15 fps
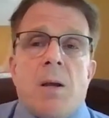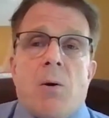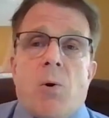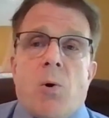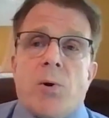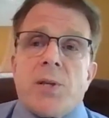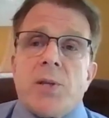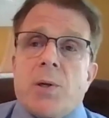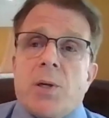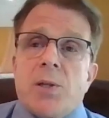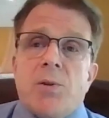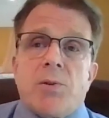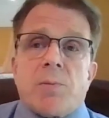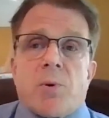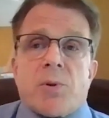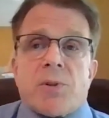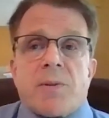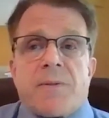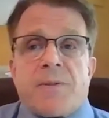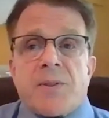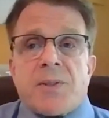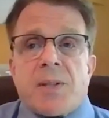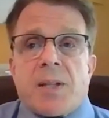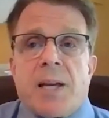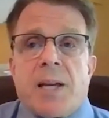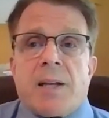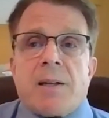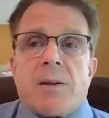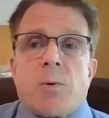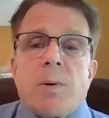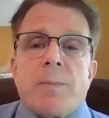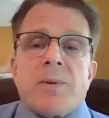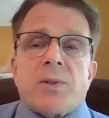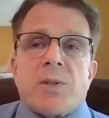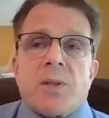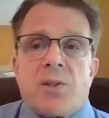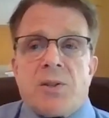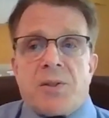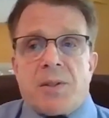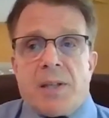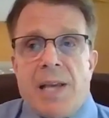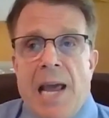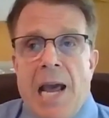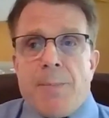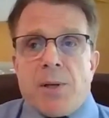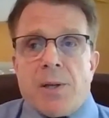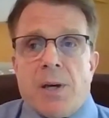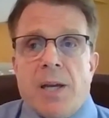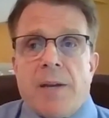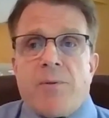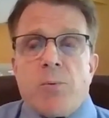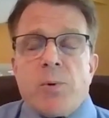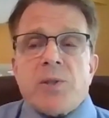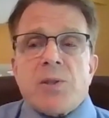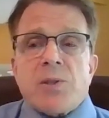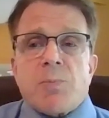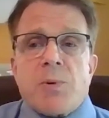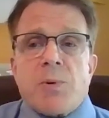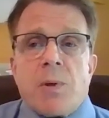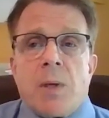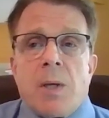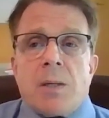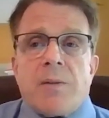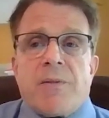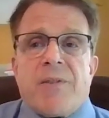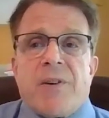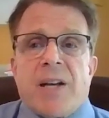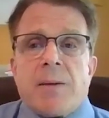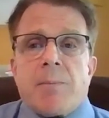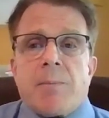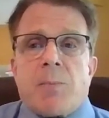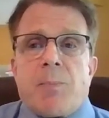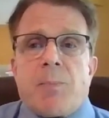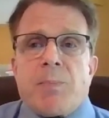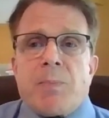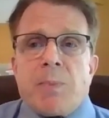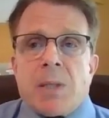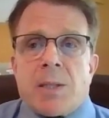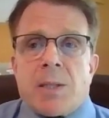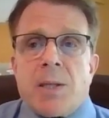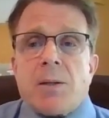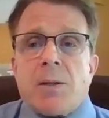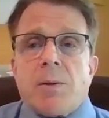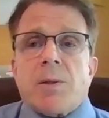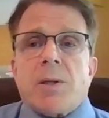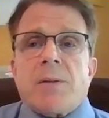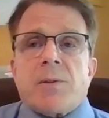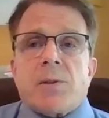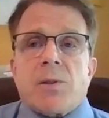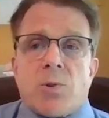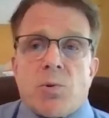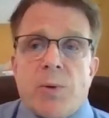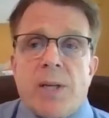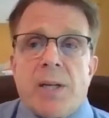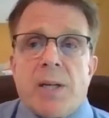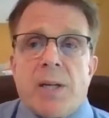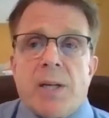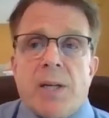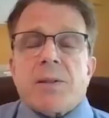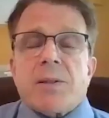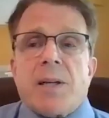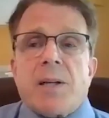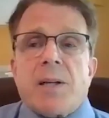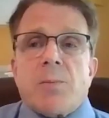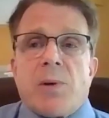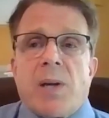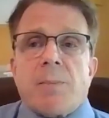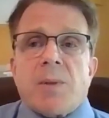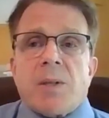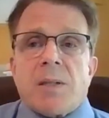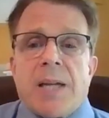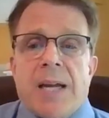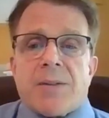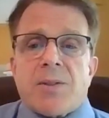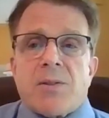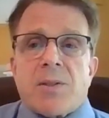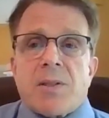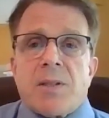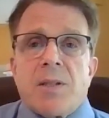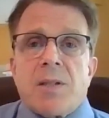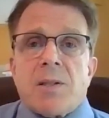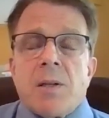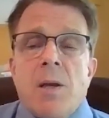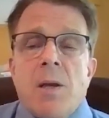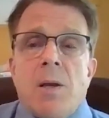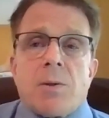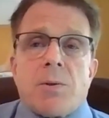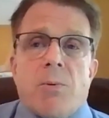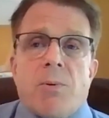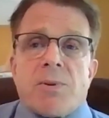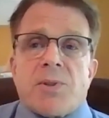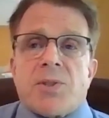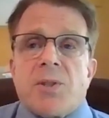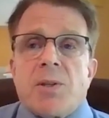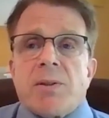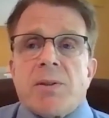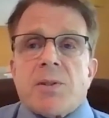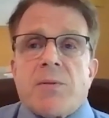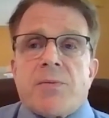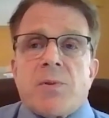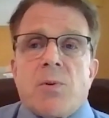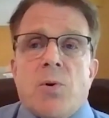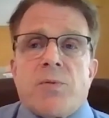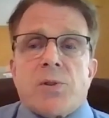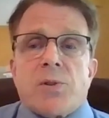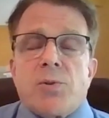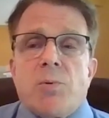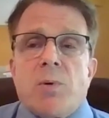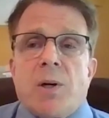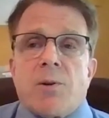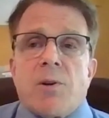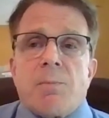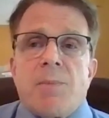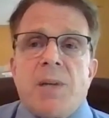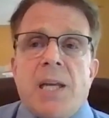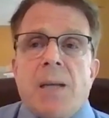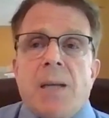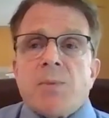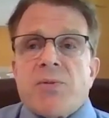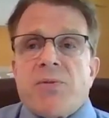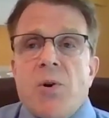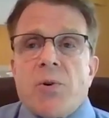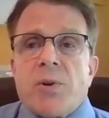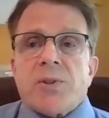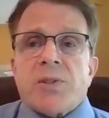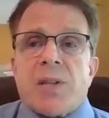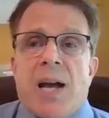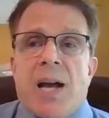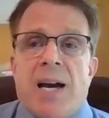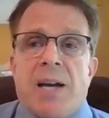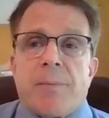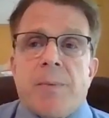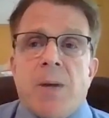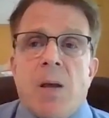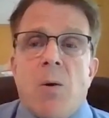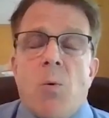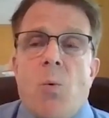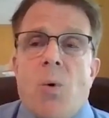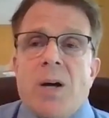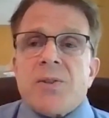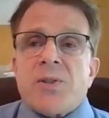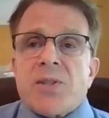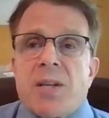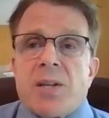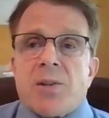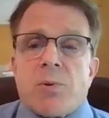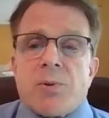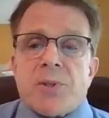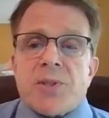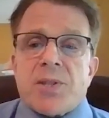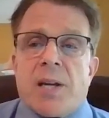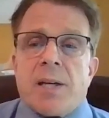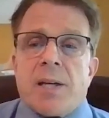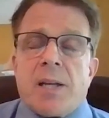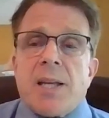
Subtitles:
Or you can use more sophisticated equipment such as the gamma knife, which is developed particularly to treat isolated brain metastases through a series of over 200 beams focused on one central site.